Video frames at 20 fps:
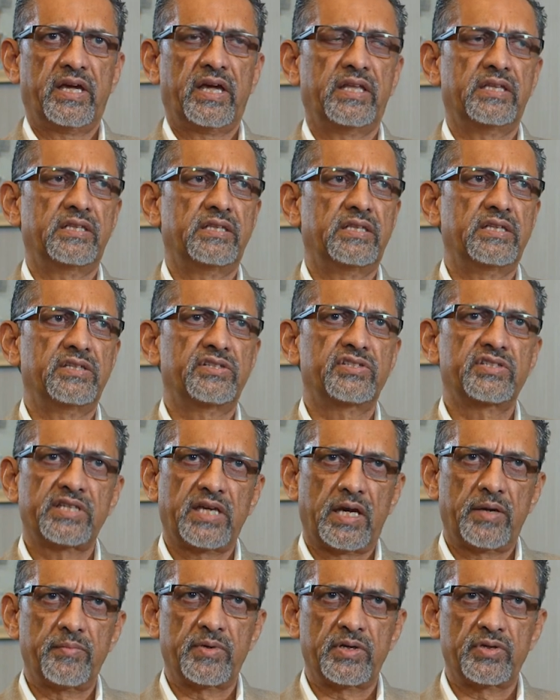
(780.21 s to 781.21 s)
and the
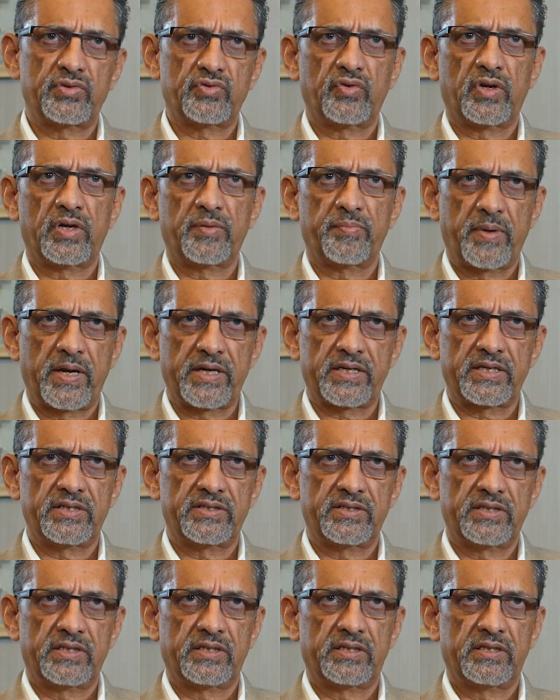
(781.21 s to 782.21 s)
scammers who are
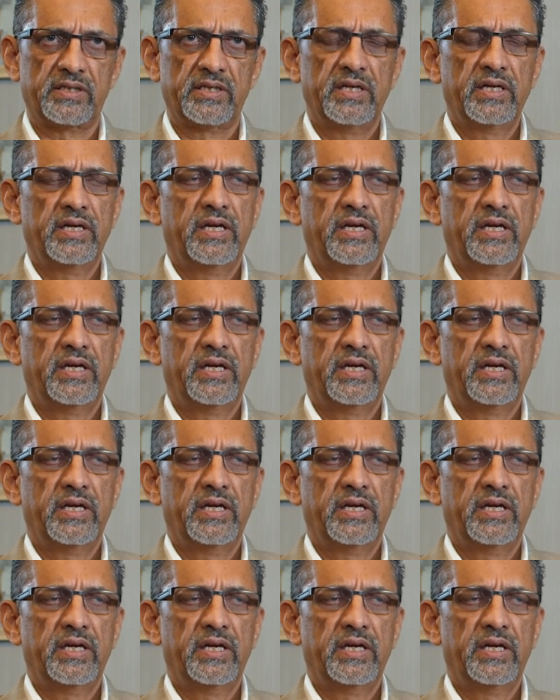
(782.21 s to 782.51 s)
practicing,